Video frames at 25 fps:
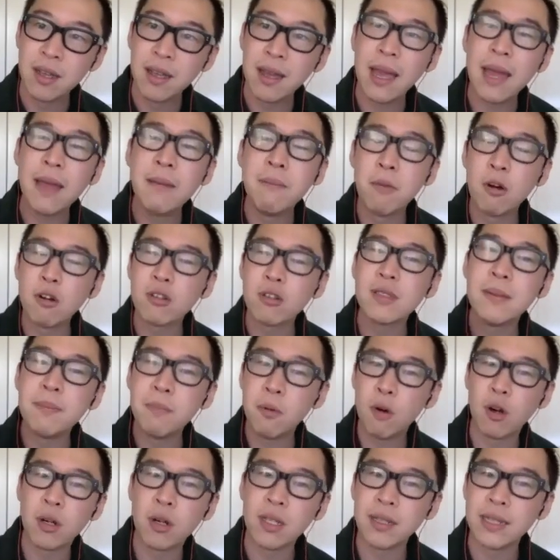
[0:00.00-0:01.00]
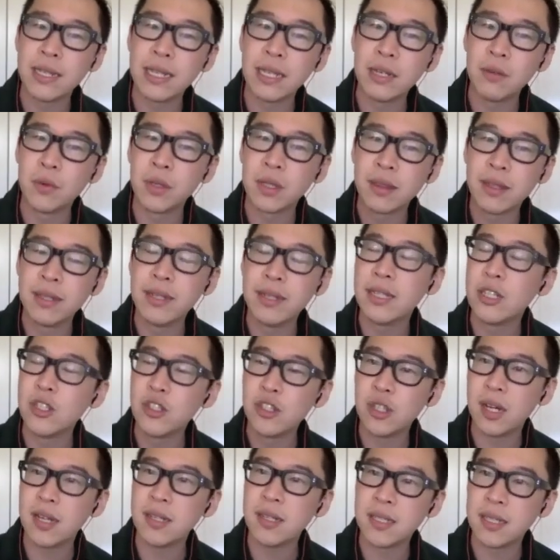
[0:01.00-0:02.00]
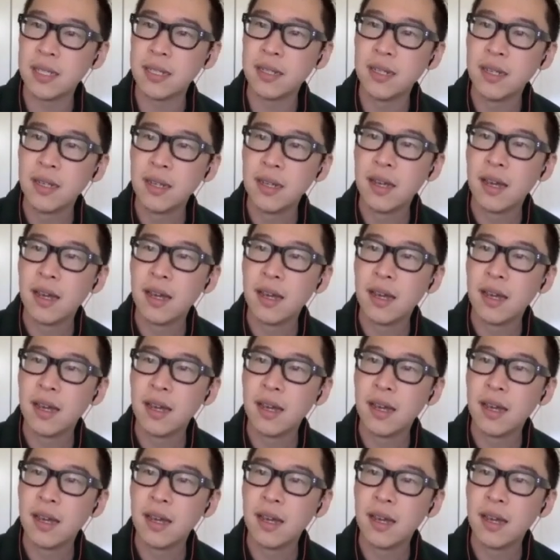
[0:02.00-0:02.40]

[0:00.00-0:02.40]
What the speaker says: And most importantly, with Lyndon Johnson,